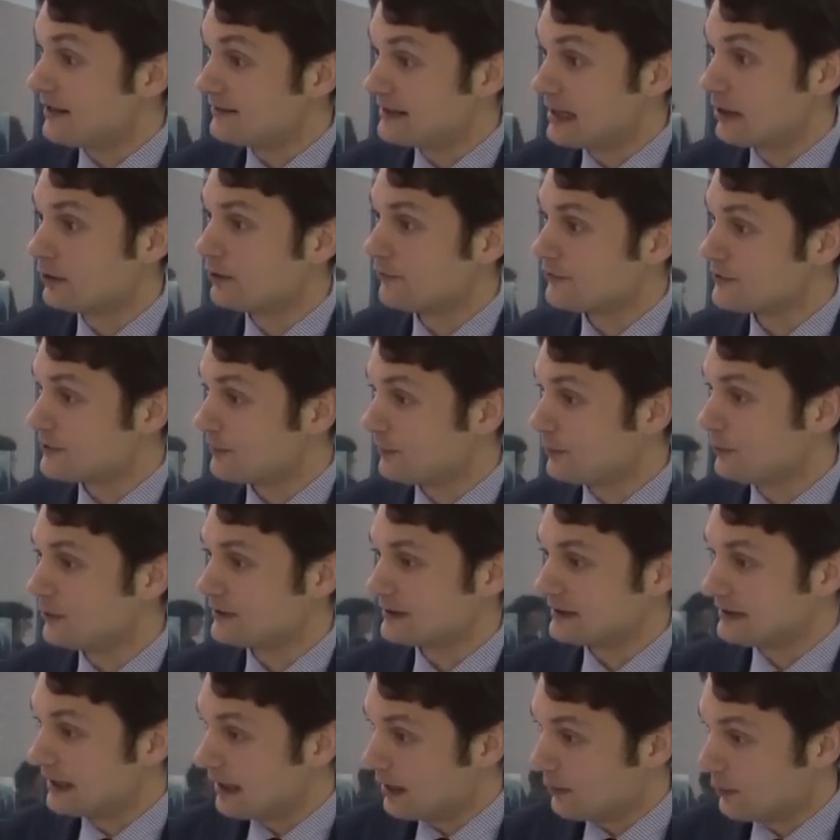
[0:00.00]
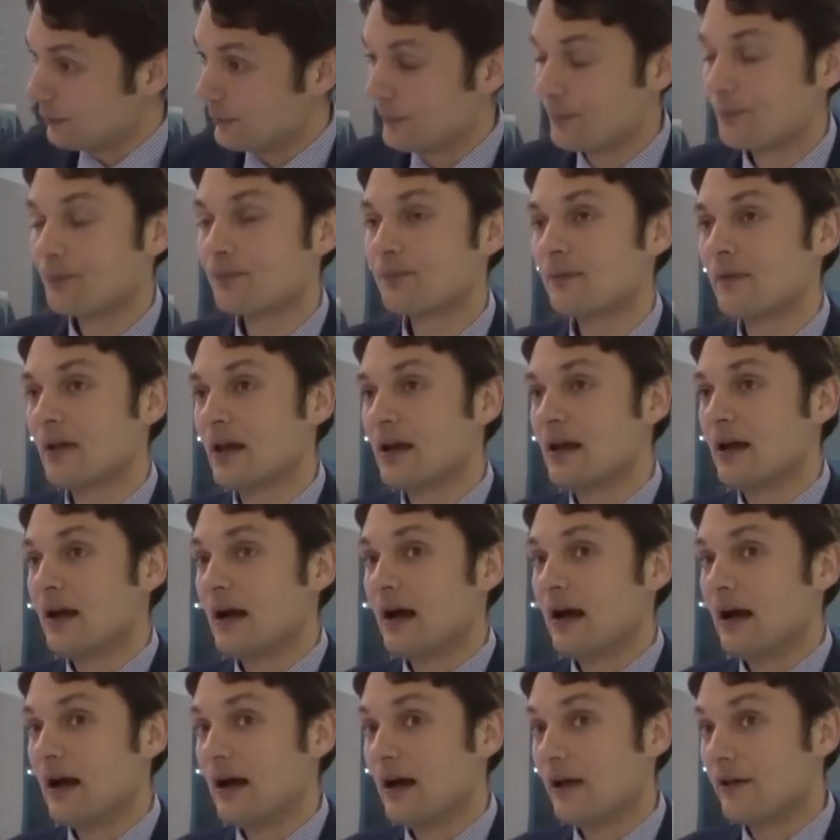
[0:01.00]
are out of support now.
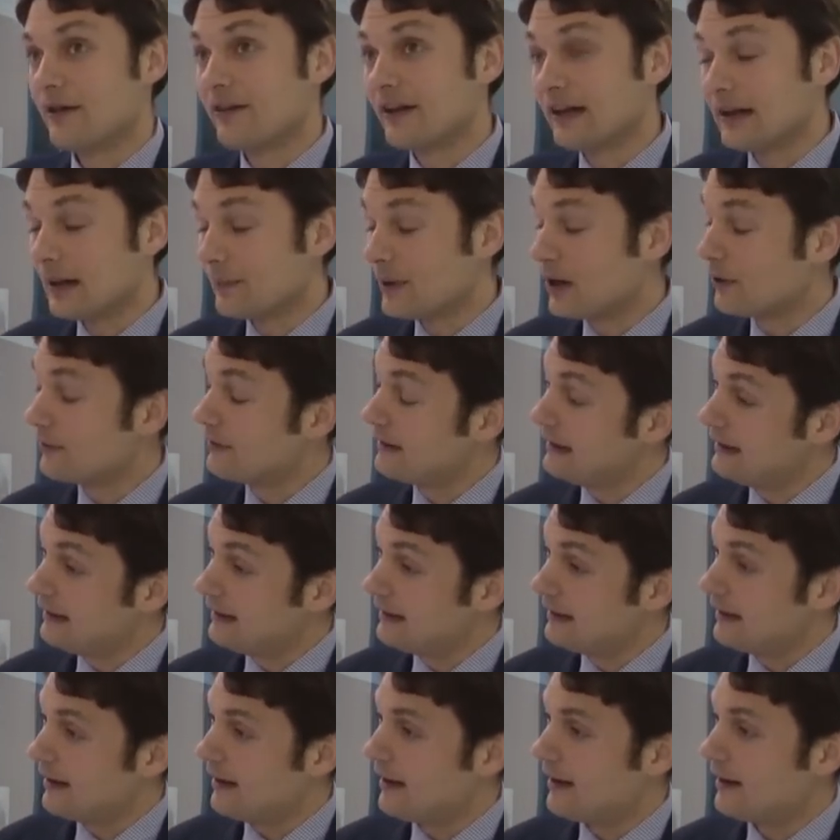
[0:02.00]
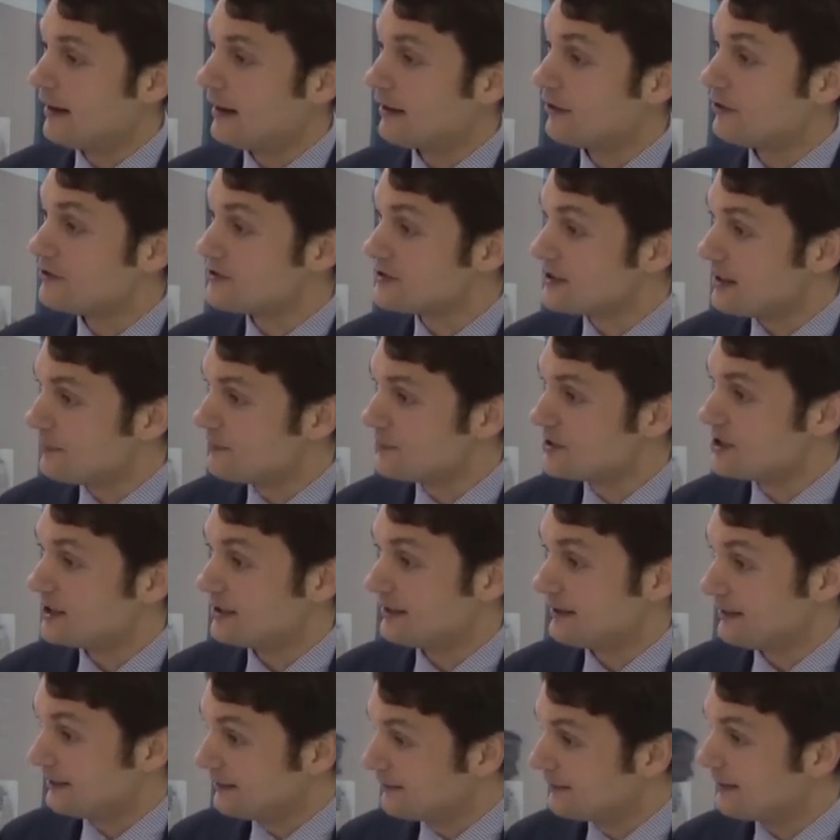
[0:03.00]
Think about the consumption
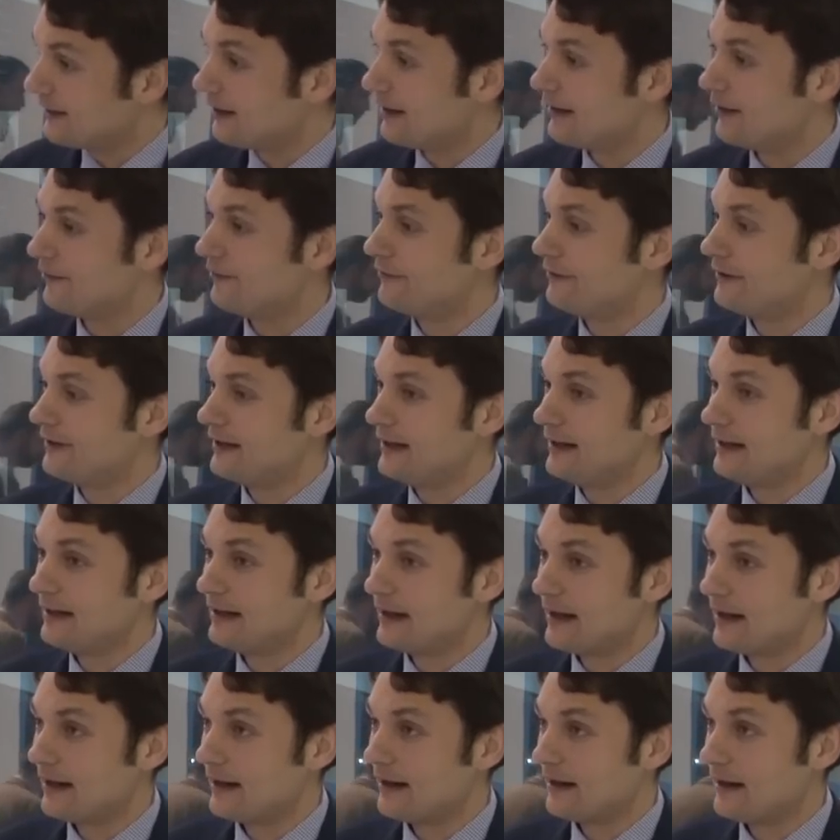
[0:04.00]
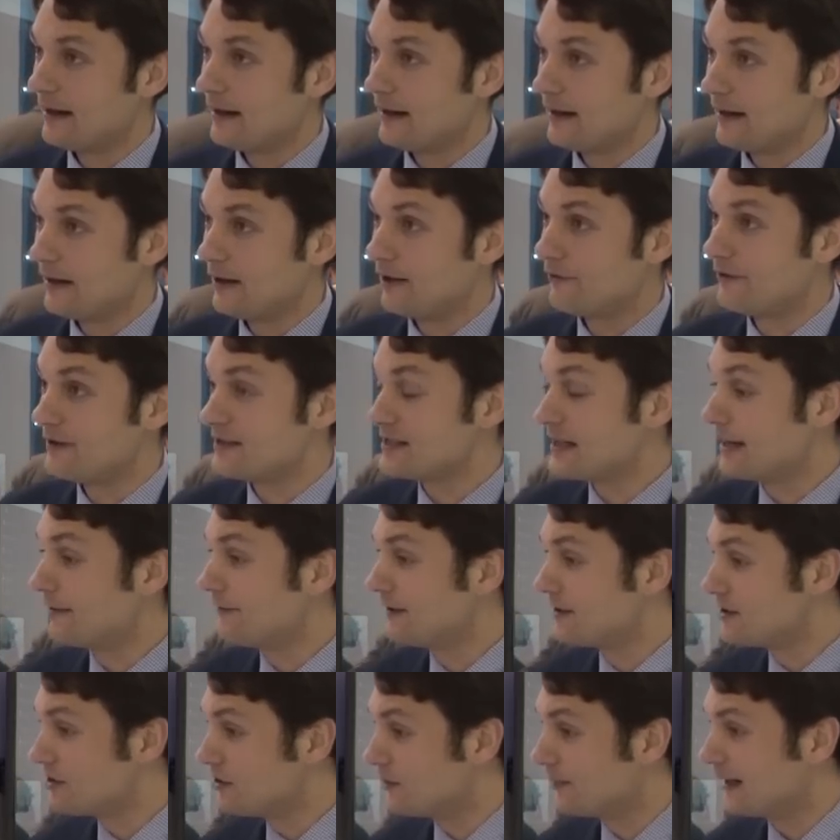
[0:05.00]
of the
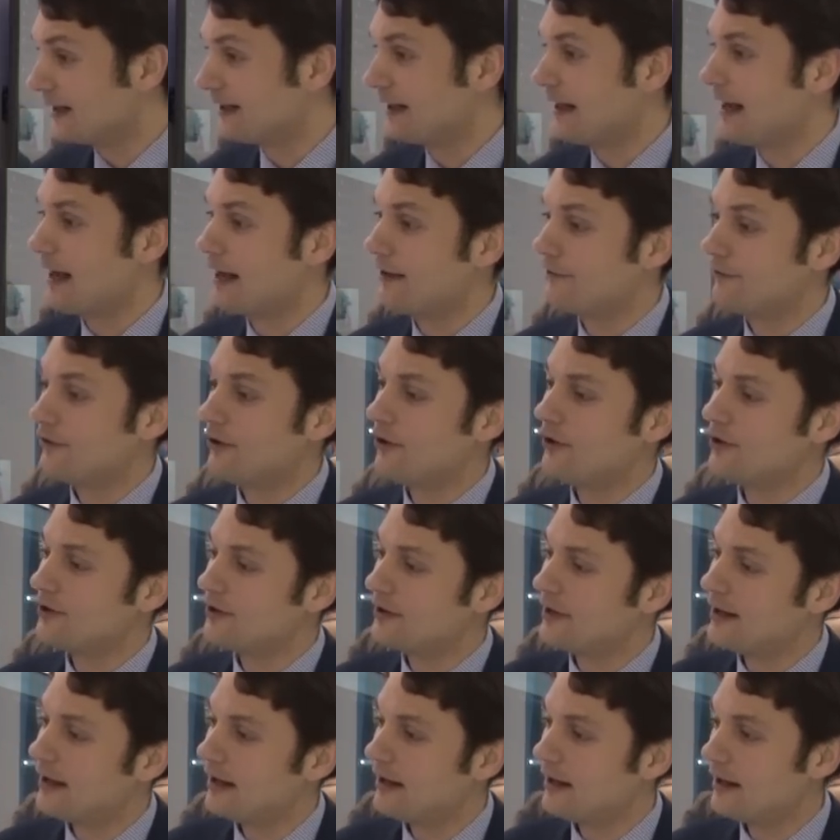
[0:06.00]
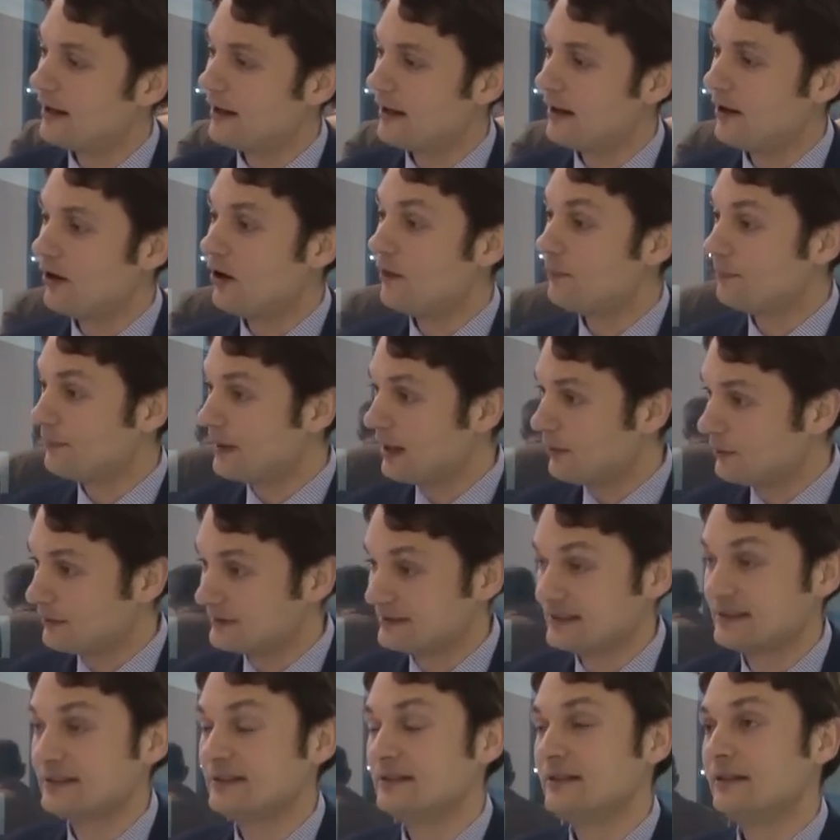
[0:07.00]
savings you might have on
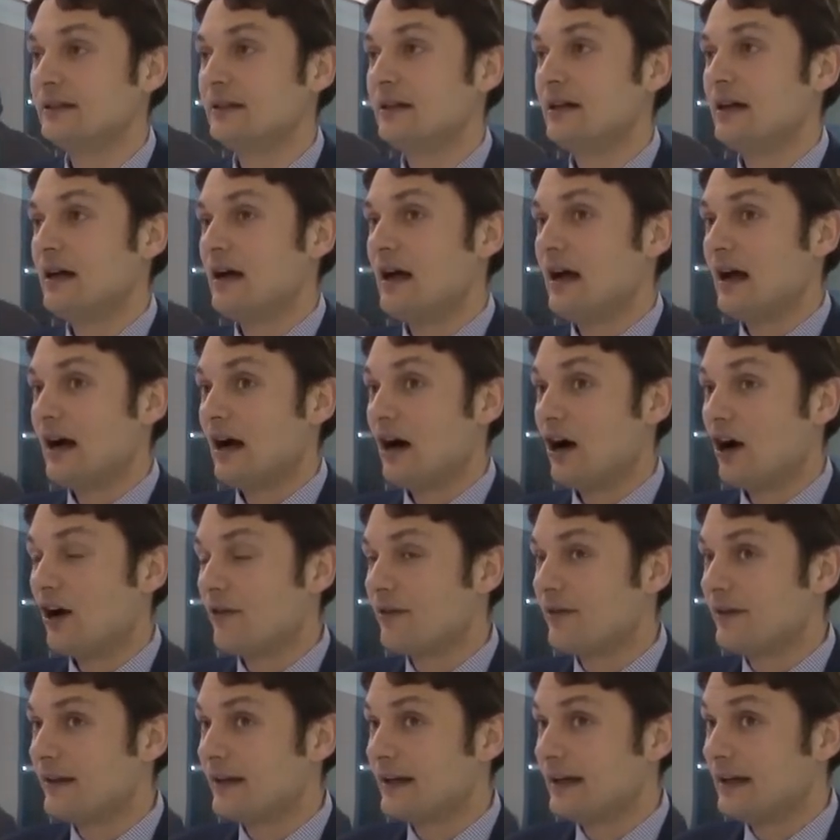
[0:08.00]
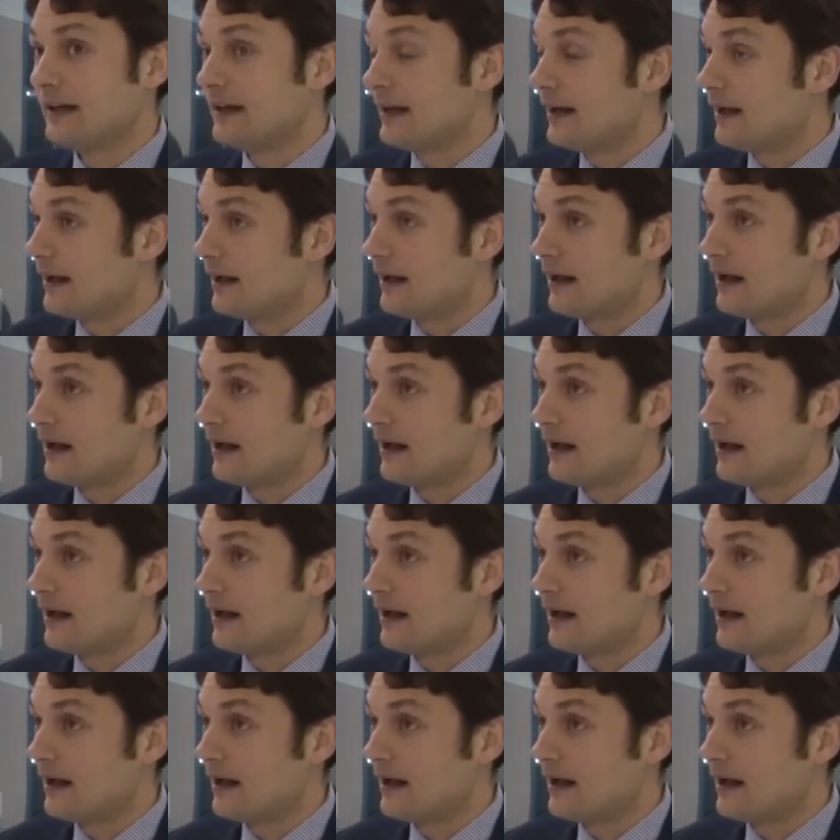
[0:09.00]
power, on the